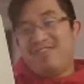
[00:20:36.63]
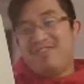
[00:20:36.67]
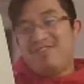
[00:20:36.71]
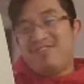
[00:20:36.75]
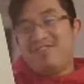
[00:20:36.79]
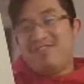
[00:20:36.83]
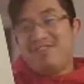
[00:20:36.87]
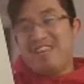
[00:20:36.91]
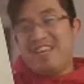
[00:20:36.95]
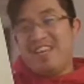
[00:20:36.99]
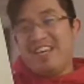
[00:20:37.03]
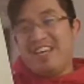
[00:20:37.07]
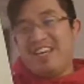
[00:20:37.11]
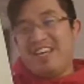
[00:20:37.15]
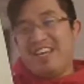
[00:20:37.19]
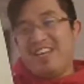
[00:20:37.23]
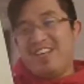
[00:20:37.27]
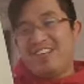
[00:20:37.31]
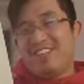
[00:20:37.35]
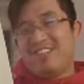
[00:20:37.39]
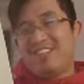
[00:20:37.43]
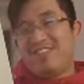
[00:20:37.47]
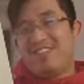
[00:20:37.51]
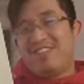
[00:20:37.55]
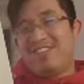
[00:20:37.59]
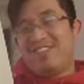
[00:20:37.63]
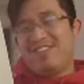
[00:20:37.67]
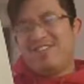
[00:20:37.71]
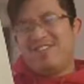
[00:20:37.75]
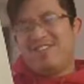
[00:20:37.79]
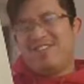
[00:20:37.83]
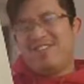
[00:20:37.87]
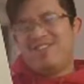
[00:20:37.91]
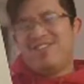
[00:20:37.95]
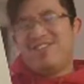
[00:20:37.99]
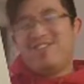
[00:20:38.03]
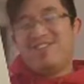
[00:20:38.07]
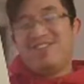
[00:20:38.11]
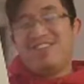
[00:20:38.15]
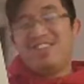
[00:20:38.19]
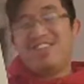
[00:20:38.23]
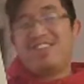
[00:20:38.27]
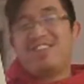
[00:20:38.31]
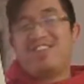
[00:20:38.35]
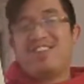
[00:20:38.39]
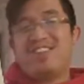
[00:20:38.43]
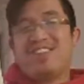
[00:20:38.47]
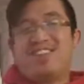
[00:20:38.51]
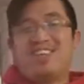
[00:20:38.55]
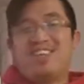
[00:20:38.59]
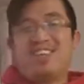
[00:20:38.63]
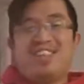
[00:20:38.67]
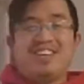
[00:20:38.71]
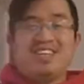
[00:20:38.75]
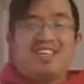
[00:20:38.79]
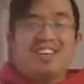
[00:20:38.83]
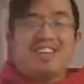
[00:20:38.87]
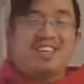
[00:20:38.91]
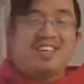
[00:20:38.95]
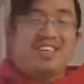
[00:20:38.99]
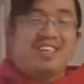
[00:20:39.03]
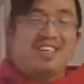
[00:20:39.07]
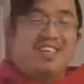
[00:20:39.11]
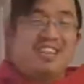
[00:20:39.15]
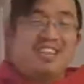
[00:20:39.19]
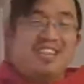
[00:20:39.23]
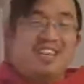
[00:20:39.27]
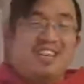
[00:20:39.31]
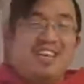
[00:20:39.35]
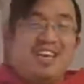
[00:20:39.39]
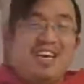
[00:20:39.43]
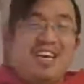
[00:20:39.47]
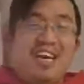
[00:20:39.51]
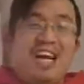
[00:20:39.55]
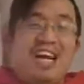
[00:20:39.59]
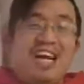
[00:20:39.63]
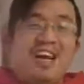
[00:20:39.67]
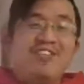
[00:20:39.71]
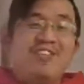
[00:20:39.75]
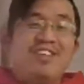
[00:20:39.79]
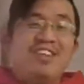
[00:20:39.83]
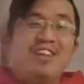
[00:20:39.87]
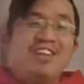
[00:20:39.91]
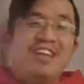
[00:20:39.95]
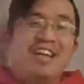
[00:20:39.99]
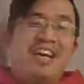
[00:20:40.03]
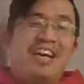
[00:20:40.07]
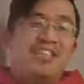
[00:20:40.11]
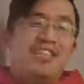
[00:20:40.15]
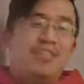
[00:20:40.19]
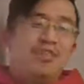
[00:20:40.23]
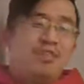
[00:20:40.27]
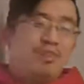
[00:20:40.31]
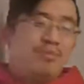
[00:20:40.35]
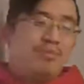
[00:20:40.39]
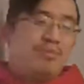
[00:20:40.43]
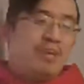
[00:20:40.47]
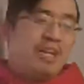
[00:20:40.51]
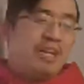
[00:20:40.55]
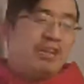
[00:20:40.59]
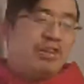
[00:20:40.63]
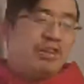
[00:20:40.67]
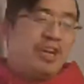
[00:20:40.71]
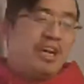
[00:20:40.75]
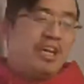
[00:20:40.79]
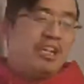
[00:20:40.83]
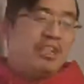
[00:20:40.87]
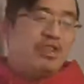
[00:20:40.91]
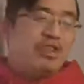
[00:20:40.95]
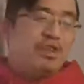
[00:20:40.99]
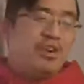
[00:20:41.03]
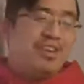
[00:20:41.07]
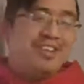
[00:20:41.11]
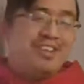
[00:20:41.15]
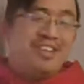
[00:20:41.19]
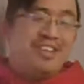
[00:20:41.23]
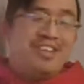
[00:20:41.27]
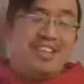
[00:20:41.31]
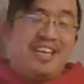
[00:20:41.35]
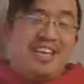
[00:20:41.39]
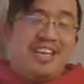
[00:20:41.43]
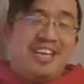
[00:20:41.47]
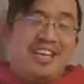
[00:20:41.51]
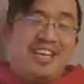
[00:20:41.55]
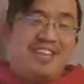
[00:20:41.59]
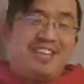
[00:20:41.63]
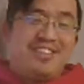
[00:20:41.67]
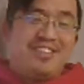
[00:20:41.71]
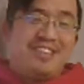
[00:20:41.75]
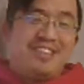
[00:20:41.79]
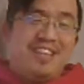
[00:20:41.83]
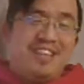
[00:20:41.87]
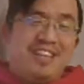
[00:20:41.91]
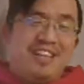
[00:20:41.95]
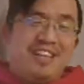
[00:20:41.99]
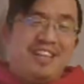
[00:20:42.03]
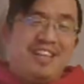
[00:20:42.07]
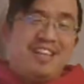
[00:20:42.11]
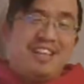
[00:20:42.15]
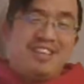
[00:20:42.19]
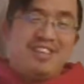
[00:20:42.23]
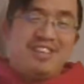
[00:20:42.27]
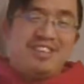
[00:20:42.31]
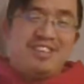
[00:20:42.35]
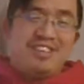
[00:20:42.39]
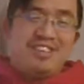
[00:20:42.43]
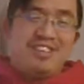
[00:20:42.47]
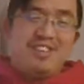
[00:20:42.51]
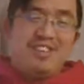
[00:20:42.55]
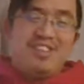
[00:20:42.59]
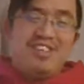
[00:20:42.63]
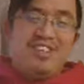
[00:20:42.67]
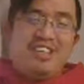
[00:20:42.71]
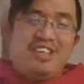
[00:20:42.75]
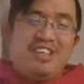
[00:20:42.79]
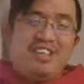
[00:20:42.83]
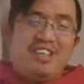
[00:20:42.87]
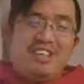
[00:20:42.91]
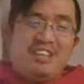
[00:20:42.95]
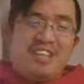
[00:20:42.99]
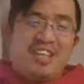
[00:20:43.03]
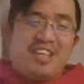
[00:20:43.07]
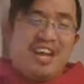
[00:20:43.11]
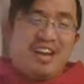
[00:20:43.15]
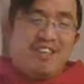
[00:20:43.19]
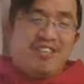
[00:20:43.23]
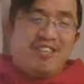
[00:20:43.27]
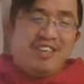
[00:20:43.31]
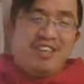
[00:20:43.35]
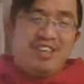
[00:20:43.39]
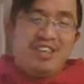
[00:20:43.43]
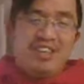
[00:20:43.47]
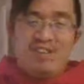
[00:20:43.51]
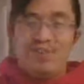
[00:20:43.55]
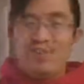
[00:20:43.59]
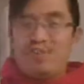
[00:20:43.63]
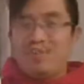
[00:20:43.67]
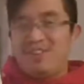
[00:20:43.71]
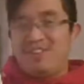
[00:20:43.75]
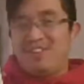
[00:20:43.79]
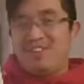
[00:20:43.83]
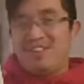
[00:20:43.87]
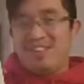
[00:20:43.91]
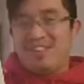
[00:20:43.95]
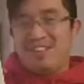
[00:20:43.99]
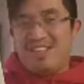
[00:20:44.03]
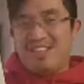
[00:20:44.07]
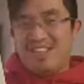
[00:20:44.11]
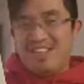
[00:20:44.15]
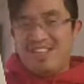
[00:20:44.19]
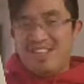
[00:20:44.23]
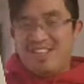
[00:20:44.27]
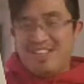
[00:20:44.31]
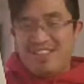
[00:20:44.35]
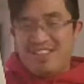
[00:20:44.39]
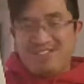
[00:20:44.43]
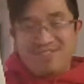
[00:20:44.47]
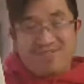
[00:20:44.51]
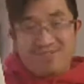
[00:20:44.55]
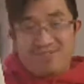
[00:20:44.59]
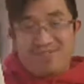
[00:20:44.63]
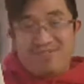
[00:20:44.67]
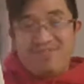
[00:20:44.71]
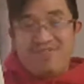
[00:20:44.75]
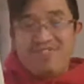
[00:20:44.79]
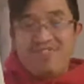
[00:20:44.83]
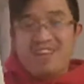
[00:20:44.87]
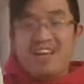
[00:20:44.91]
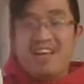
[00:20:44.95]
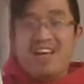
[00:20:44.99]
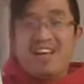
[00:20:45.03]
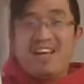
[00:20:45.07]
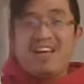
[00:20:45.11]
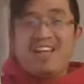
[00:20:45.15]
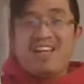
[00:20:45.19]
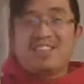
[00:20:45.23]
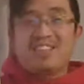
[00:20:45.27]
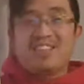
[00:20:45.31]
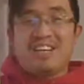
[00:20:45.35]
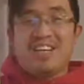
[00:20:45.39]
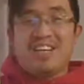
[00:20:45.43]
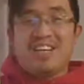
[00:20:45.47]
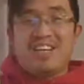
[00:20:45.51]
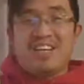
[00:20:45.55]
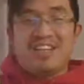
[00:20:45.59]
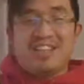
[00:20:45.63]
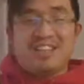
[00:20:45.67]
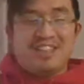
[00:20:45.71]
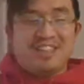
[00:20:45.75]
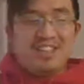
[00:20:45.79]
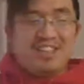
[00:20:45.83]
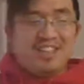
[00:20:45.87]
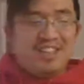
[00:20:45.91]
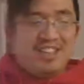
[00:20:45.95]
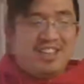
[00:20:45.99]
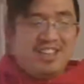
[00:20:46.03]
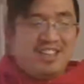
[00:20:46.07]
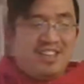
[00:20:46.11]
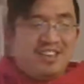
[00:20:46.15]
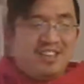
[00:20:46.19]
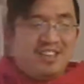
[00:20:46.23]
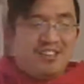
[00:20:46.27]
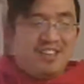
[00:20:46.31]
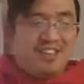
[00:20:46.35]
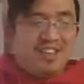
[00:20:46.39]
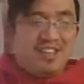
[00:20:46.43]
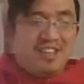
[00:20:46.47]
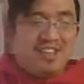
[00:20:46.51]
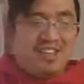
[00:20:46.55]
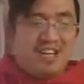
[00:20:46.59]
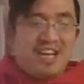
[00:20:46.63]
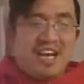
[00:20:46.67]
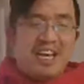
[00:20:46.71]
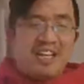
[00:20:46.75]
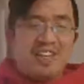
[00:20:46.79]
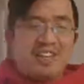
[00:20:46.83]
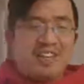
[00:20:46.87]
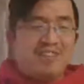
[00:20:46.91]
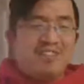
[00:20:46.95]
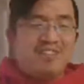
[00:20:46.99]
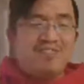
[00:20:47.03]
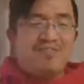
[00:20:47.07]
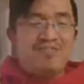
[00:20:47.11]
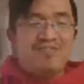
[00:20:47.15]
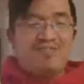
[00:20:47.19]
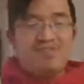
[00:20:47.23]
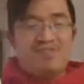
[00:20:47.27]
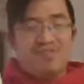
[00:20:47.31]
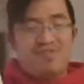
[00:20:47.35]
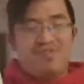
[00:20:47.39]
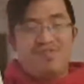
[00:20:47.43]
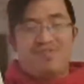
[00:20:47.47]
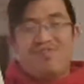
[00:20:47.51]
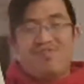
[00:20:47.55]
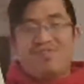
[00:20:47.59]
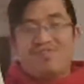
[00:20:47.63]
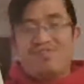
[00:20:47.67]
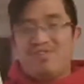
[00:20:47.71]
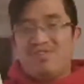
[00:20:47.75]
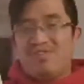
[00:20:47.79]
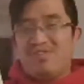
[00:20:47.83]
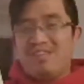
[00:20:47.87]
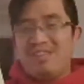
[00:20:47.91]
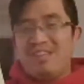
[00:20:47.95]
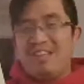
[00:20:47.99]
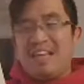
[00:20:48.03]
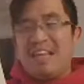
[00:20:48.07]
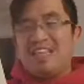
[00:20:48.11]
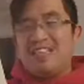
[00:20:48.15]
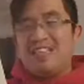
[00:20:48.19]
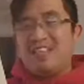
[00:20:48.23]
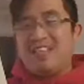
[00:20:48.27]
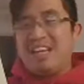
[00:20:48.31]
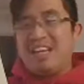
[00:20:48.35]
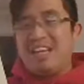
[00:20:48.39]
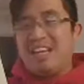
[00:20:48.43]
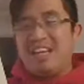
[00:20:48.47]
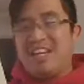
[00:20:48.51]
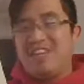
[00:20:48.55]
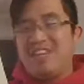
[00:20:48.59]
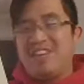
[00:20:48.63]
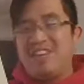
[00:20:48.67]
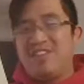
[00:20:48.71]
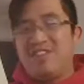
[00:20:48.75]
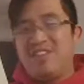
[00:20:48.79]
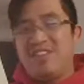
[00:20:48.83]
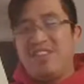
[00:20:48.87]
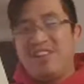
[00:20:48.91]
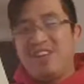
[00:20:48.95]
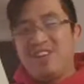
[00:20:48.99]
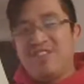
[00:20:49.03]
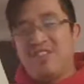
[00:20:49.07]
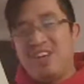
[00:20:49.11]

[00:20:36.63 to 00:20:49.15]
Man, I'm the last one in my graduating class. that's still teaching. Every other person has gone. But I don't know. That's not here or there.